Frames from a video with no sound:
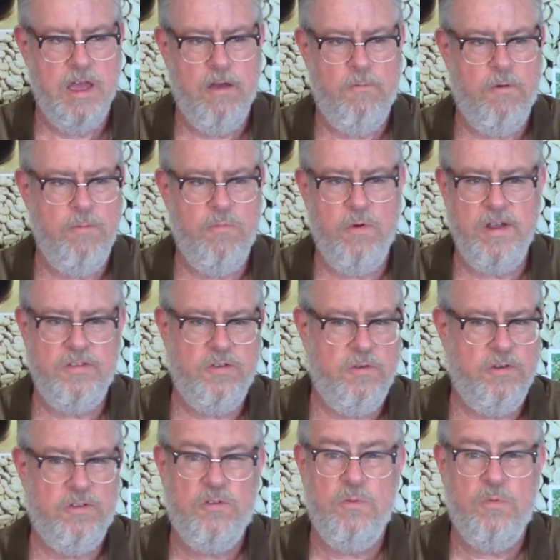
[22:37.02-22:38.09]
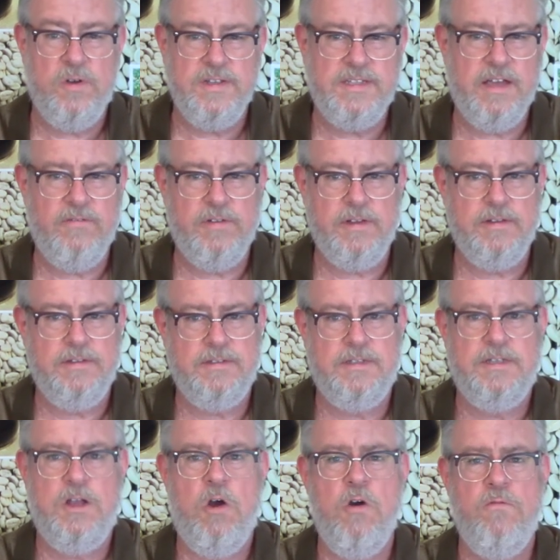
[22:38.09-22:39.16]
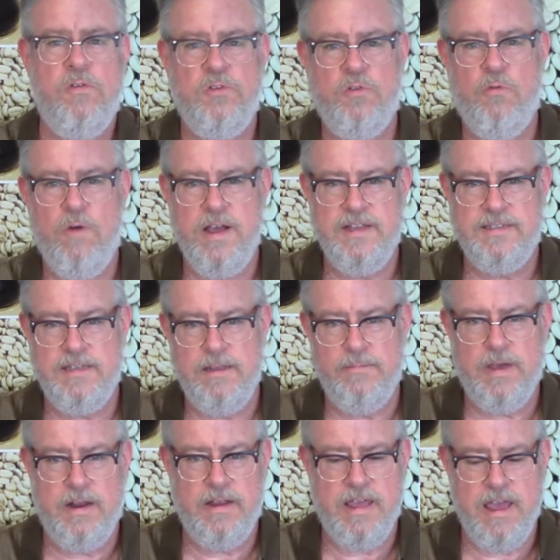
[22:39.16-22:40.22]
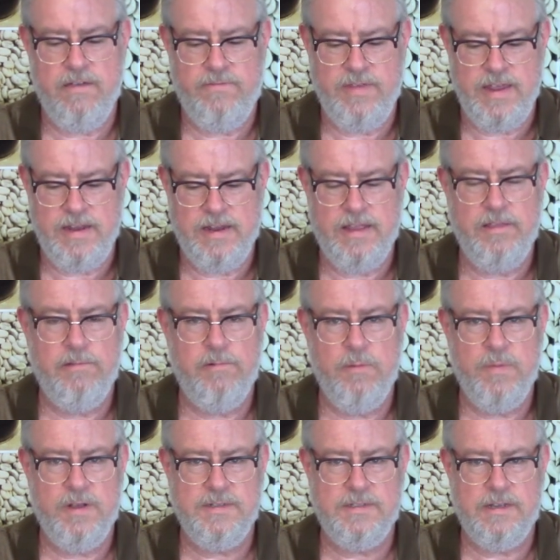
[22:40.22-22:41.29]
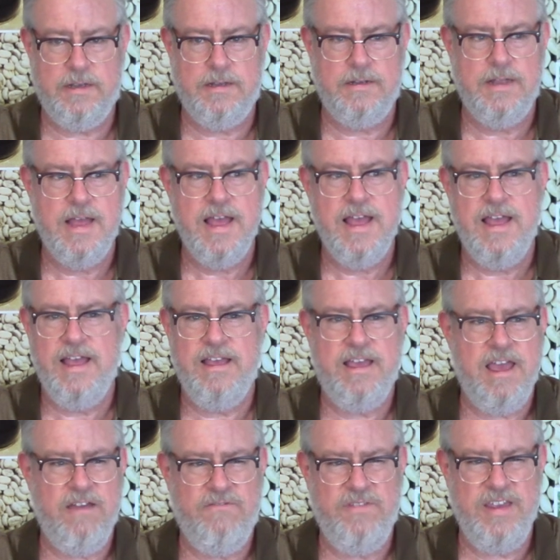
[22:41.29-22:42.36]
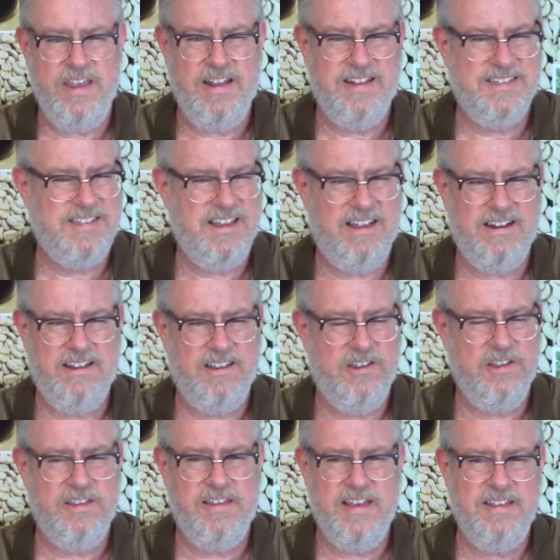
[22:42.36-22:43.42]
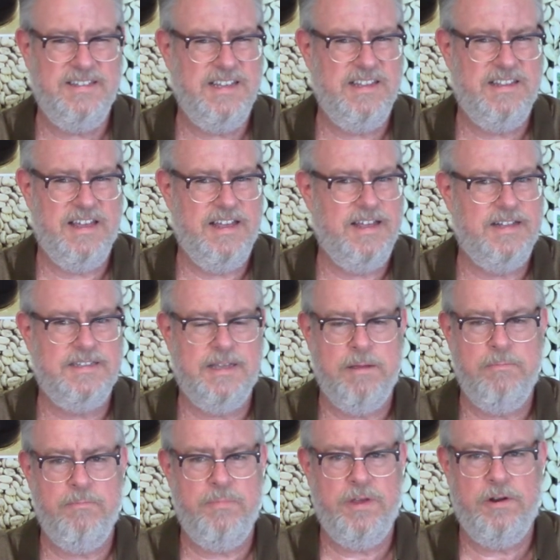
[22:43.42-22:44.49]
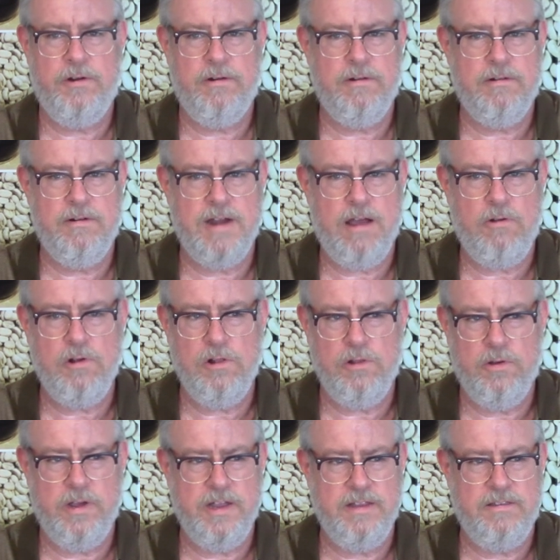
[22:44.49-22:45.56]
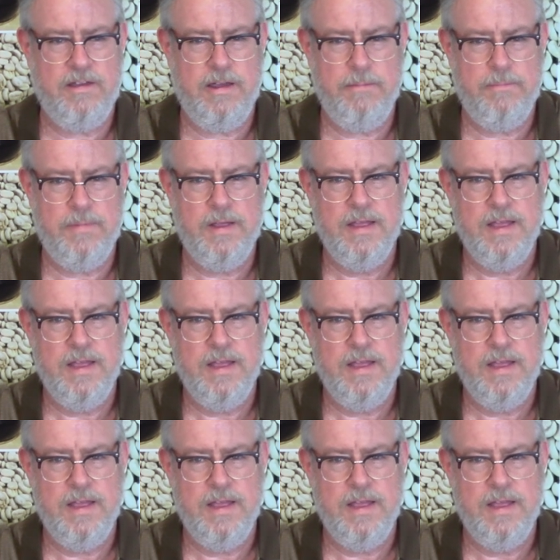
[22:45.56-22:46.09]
1.2 to 2.7, over twice the amount of caffeine in the Robusta. And caffeine is not a good tasting thing. It's a bitter alkaloid type